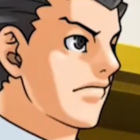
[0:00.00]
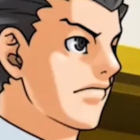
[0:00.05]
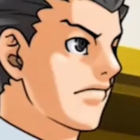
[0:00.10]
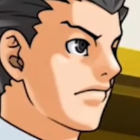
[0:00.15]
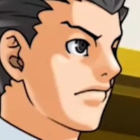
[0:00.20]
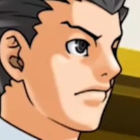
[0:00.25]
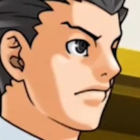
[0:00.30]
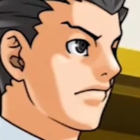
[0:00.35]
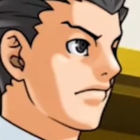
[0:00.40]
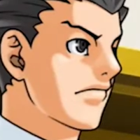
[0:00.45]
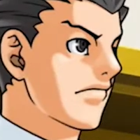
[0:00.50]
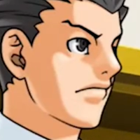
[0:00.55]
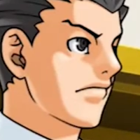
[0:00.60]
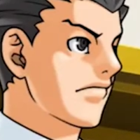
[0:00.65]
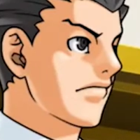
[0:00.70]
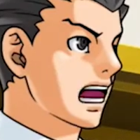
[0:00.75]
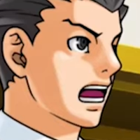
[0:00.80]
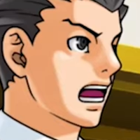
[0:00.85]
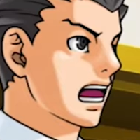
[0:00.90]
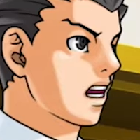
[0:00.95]
Exactly my
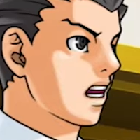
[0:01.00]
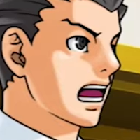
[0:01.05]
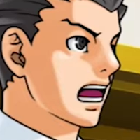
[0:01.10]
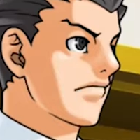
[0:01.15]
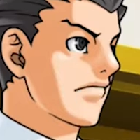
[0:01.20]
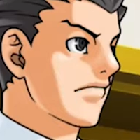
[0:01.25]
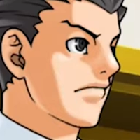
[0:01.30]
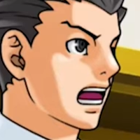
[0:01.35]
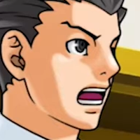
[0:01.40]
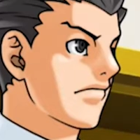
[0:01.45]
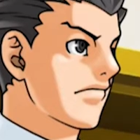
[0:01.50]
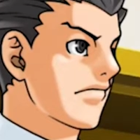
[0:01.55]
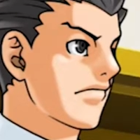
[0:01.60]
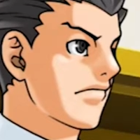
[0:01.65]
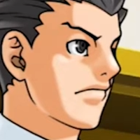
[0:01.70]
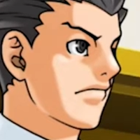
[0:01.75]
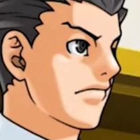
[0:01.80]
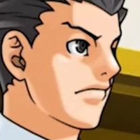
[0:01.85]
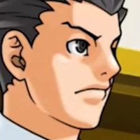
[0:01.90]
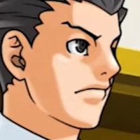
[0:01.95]
point. Remember
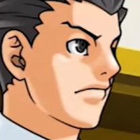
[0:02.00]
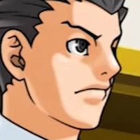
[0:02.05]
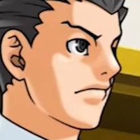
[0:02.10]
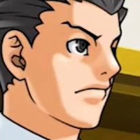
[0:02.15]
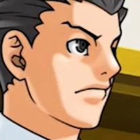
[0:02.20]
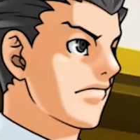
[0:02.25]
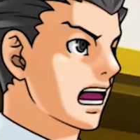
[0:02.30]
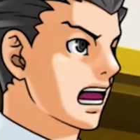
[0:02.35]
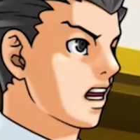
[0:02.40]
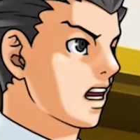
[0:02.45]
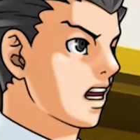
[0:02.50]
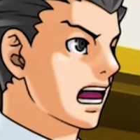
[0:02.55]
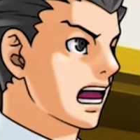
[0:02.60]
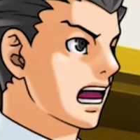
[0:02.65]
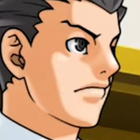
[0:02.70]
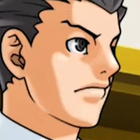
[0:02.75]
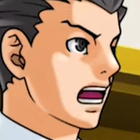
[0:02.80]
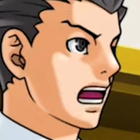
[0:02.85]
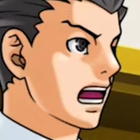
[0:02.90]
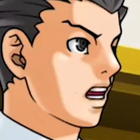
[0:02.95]
if you will,
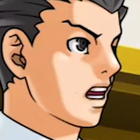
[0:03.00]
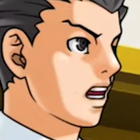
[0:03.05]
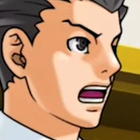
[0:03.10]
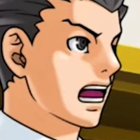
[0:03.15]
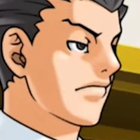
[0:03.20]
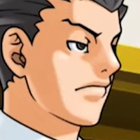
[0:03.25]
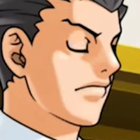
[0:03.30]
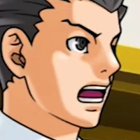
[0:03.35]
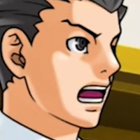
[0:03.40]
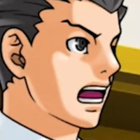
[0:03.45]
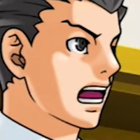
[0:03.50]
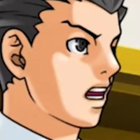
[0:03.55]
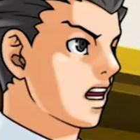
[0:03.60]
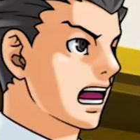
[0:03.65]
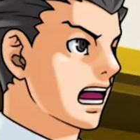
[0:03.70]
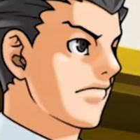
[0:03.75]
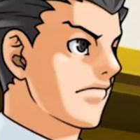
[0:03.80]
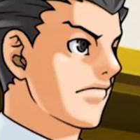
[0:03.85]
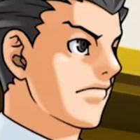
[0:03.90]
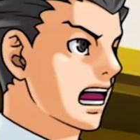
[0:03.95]
that's gross. Miss
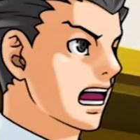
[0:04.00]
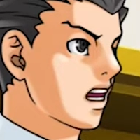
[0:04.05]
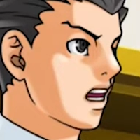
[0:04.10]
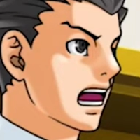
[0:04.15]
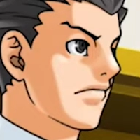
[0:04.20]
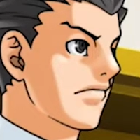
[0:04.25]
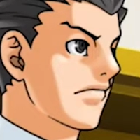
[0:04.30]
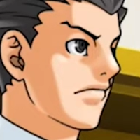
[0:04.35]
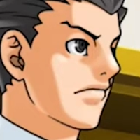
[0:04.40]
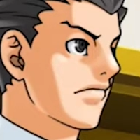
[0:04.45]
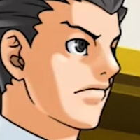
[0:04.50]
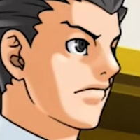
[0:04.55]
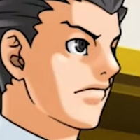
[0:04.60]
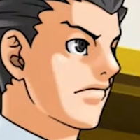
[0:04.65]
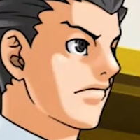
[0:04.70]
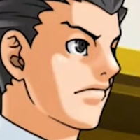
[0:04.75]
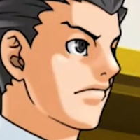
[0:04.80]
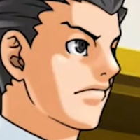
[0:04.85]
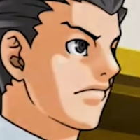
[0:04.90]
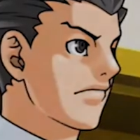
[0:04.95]
Vanilla ate at the table outside the